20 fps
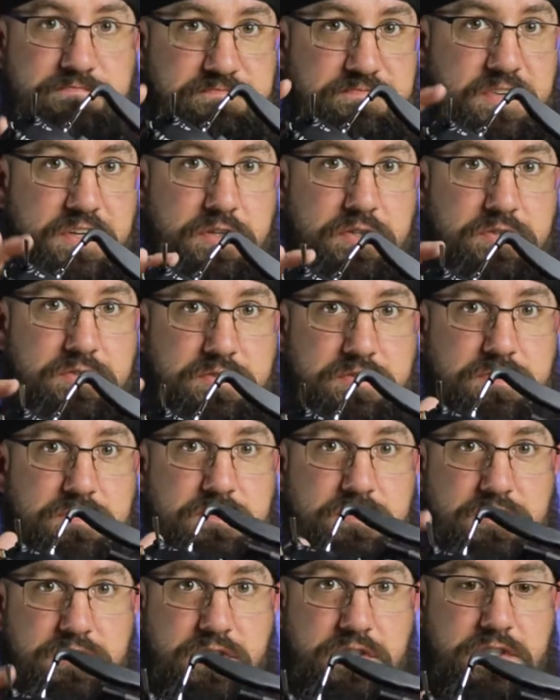Feels
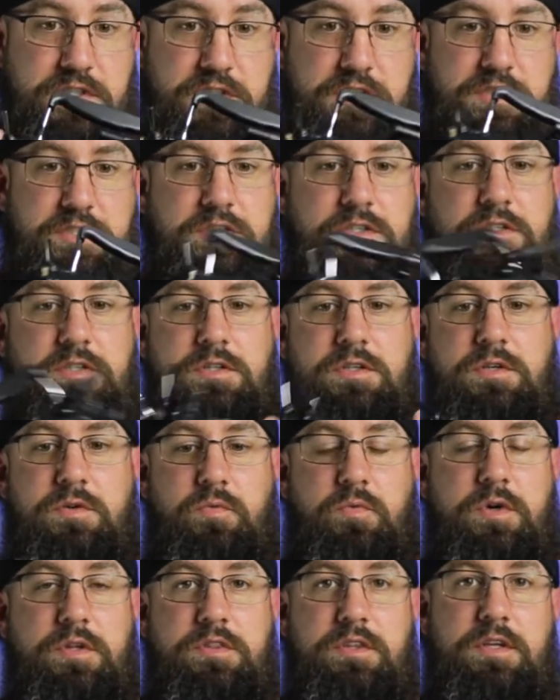good.
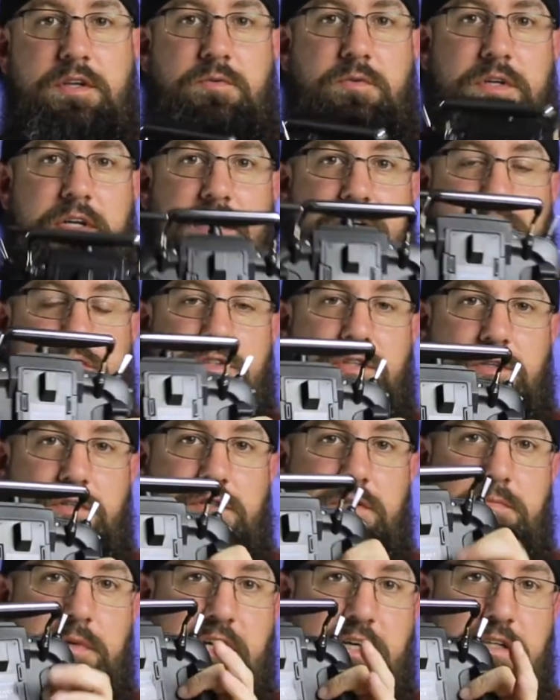One thing we haven't
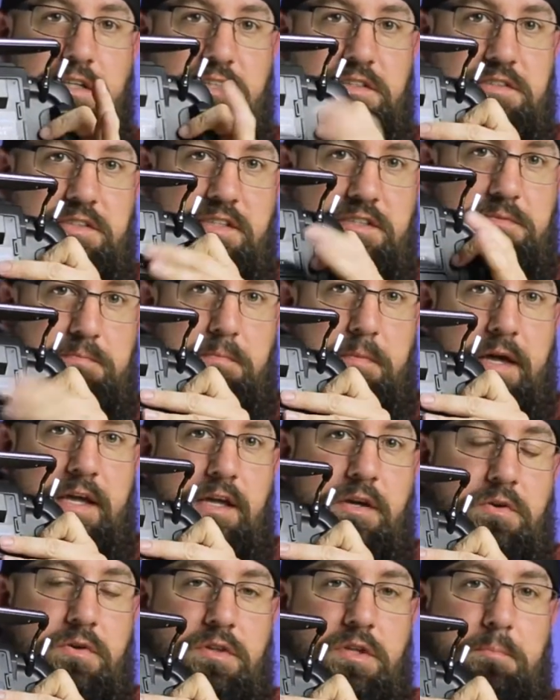talked about is this
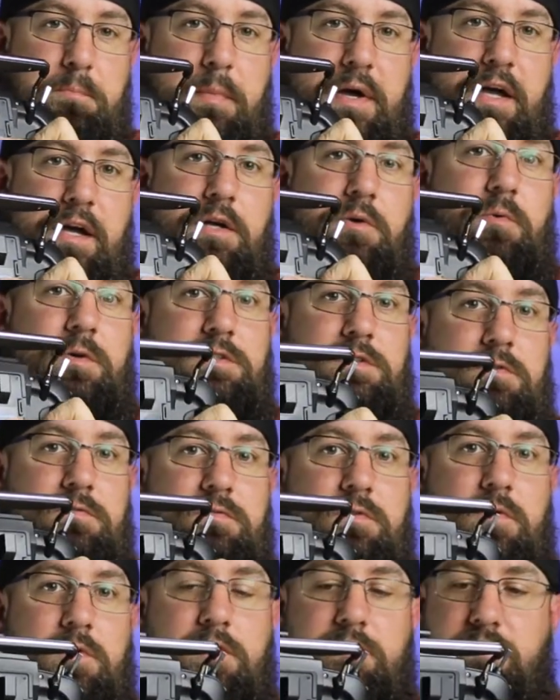bay on the back. What's it
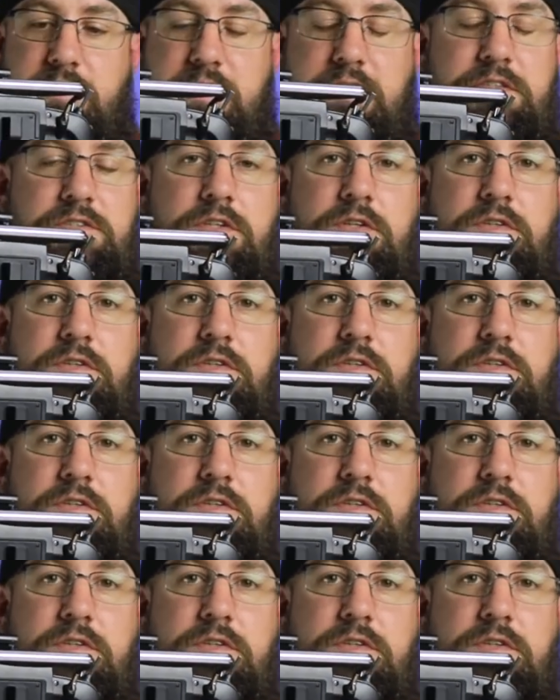for? If it has